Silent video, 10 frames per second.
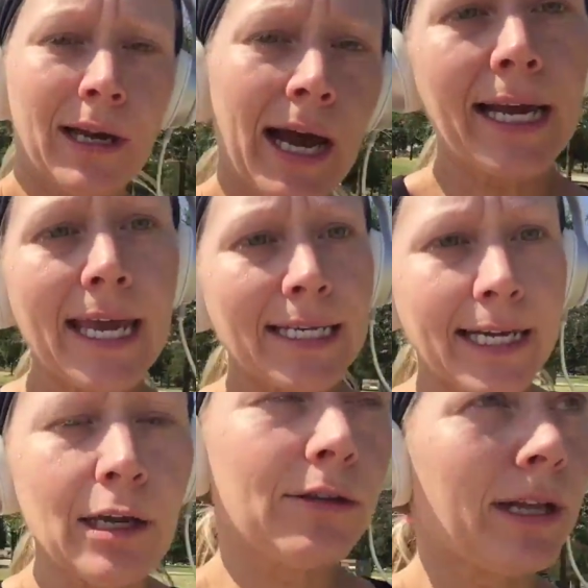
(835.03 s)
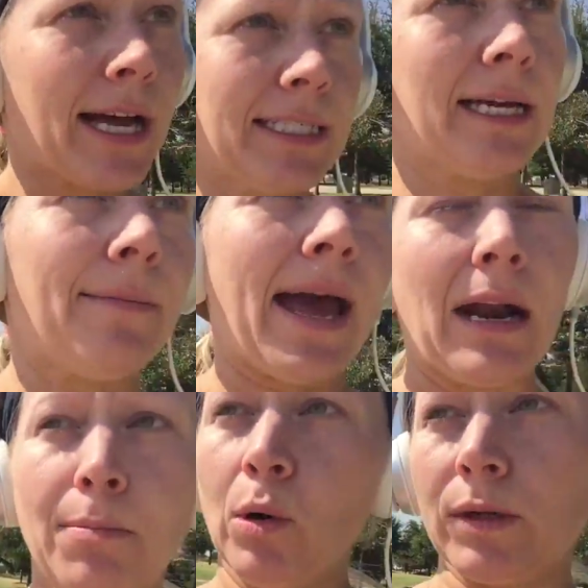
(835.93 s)
I can't tell you the last time I had a
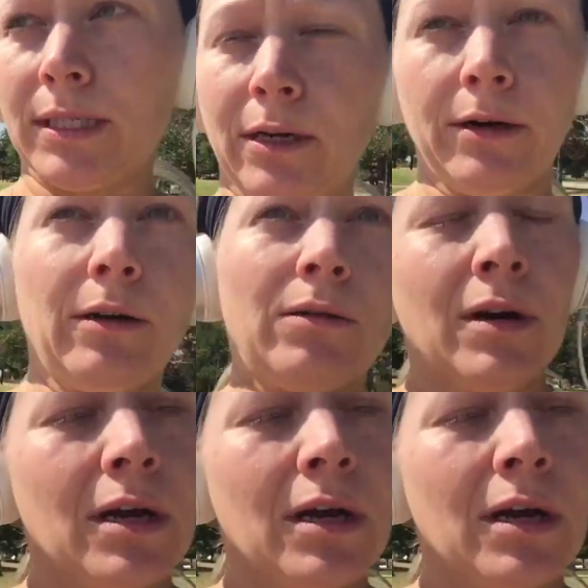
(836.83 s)
bowl of cereal.